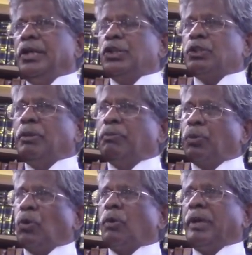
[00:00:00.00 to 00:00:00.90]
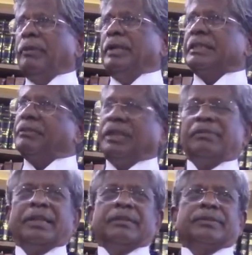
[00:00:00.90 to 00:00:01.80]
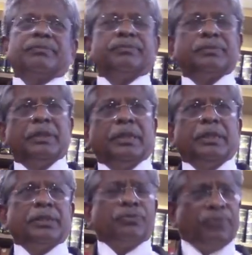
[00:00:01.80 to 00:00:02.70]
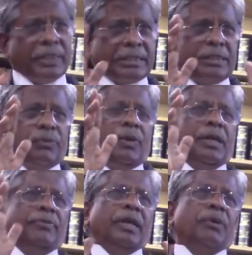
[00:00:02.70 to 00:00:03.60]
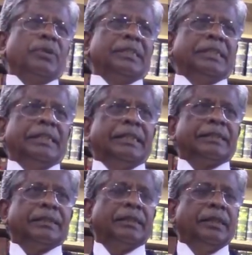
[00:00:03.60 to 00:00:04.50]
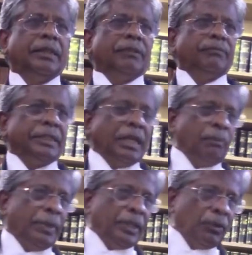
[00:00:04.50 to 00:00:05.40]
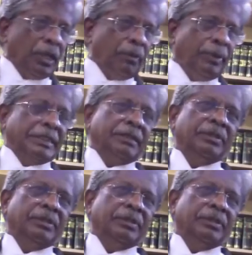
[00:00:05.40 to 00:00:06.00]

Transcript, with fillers: is to be proved by means of evidence. First, what we have to see is whether a particular piece of